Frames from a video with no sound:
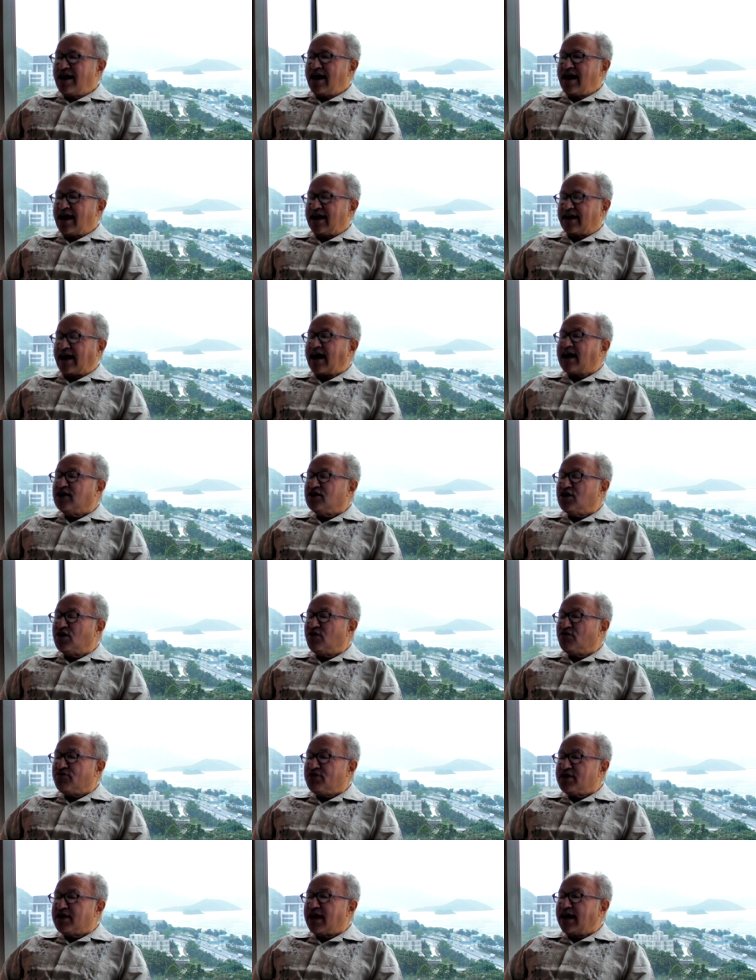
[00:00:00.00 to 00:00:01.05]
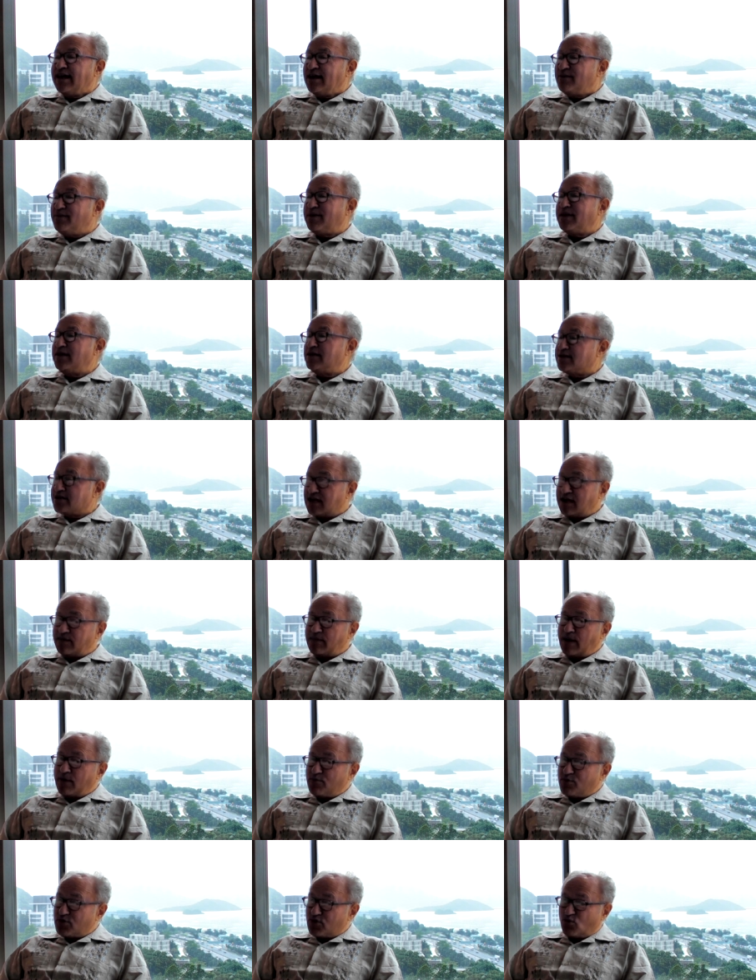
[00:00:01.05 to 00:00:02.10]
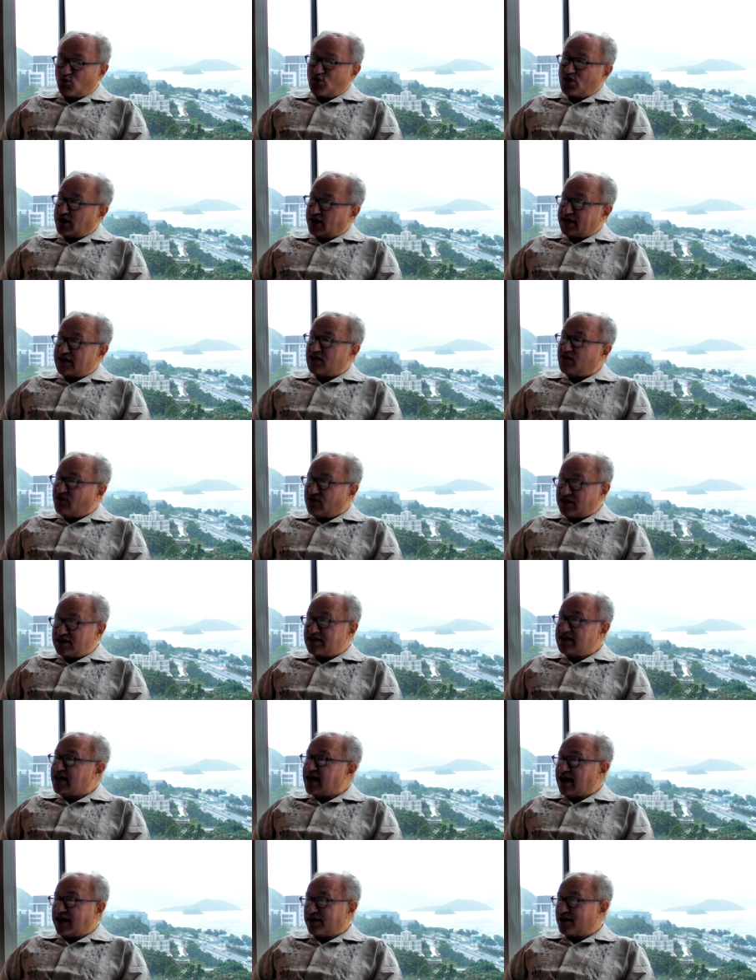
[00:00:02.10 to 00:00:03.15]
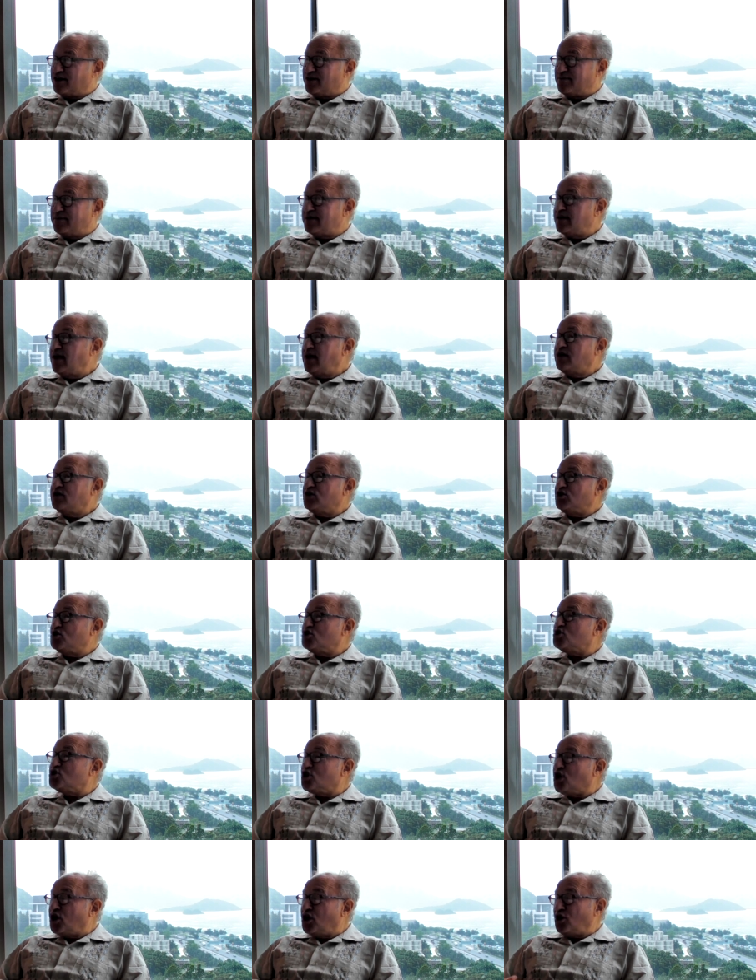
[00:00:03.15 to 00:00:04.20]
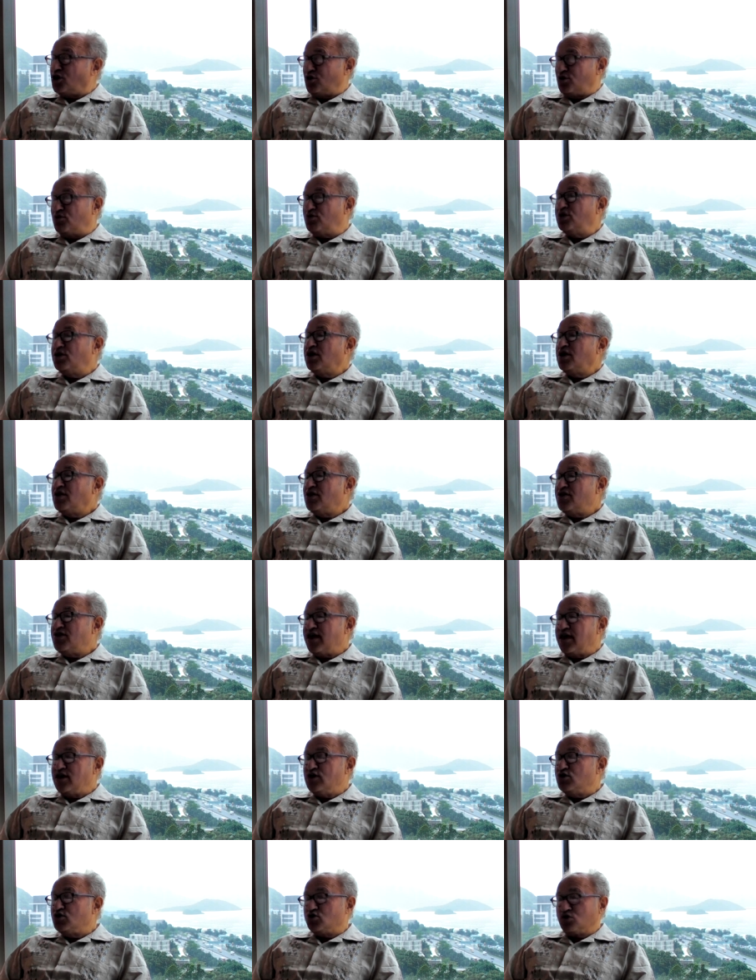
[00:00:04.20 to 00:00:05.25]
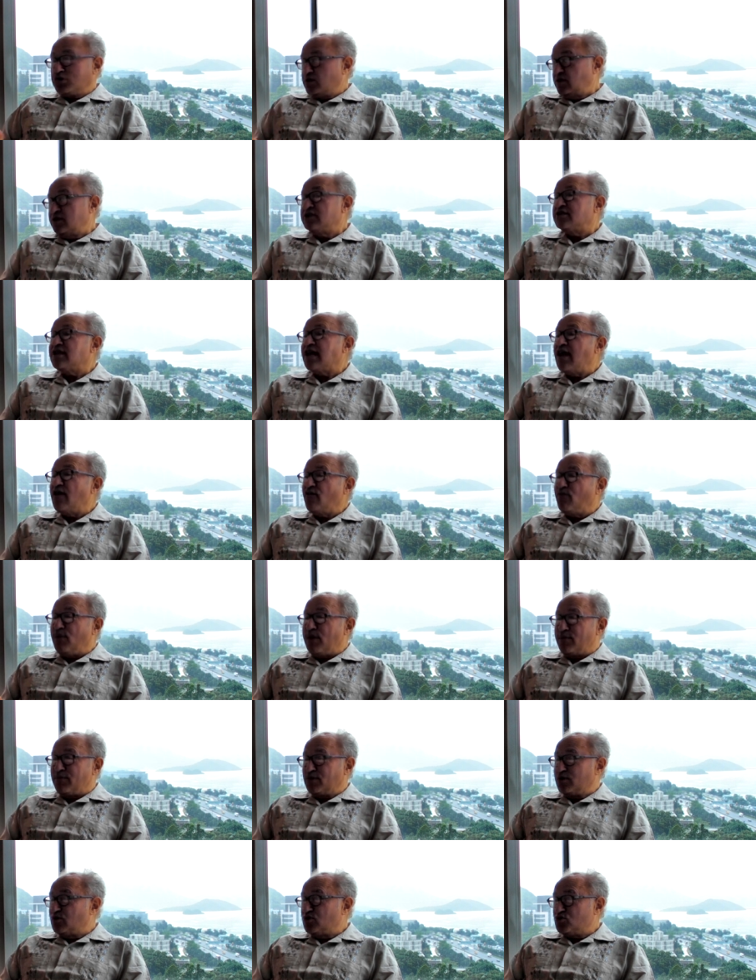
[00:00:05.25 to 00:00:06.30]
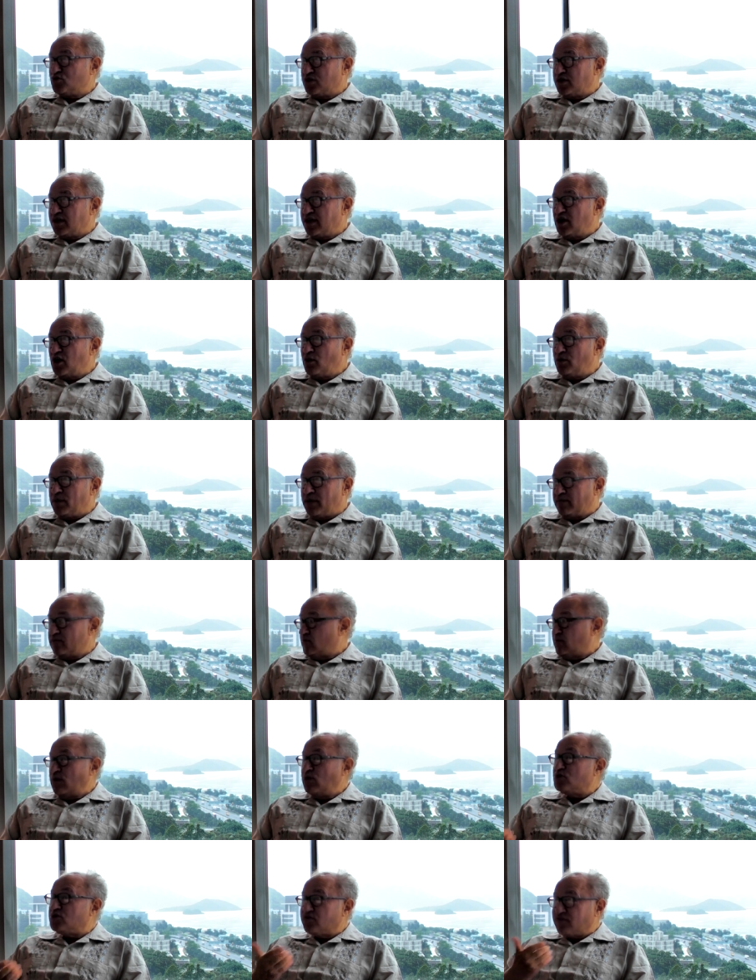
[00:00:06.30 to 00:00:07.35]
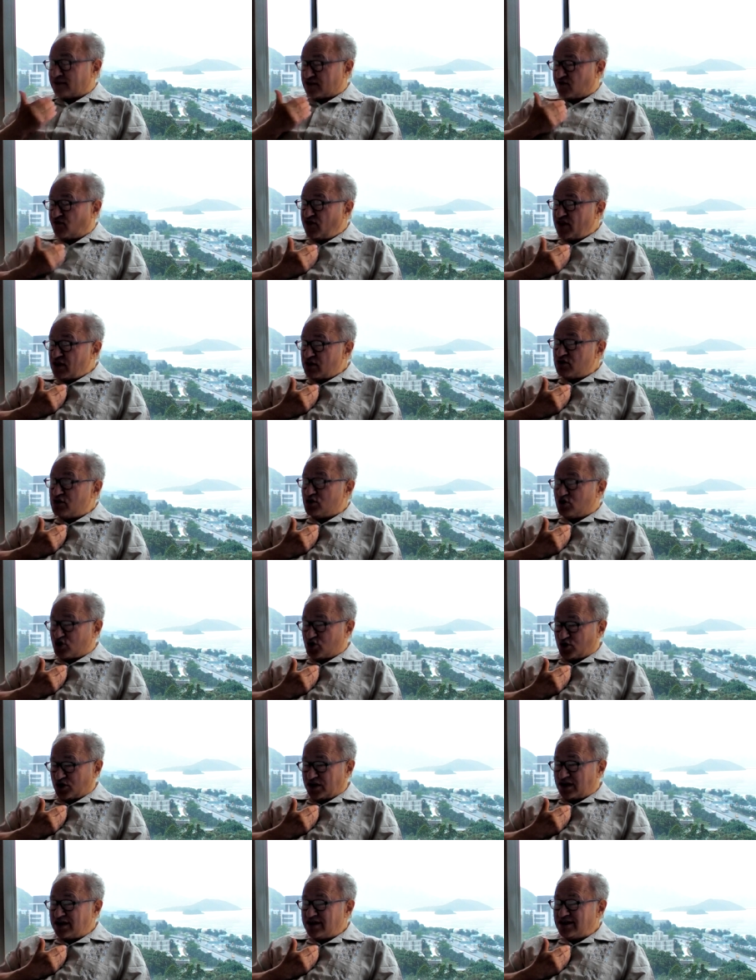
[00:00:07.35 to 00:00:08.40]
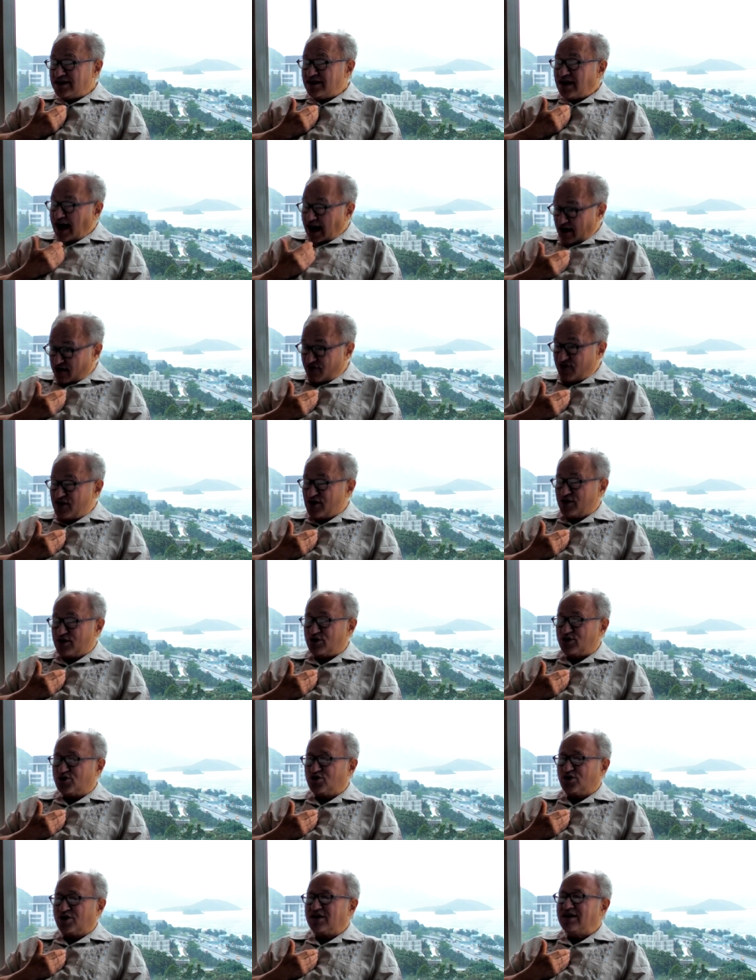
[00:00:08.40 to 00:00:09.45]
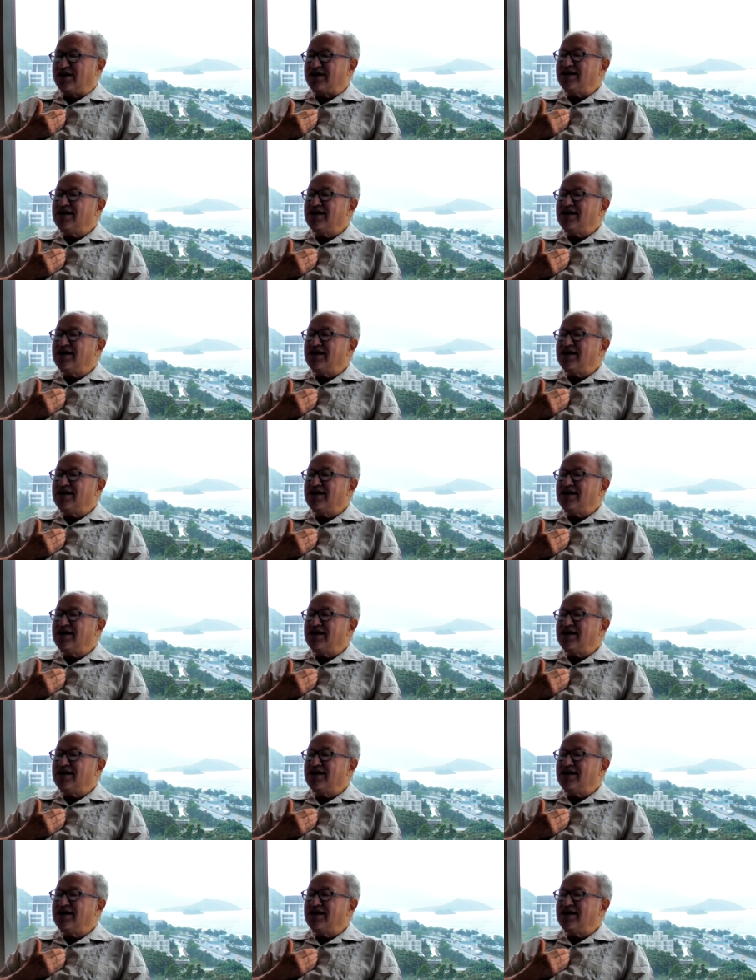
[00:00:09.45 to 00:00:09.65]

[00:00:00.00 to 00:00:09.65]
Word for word: And I don't think anybody has come up with a really convincing argument to show that you shouldn't enslave people, you shouldn't kill people. Most of us feel you shouldn't. I feel you shouldn't.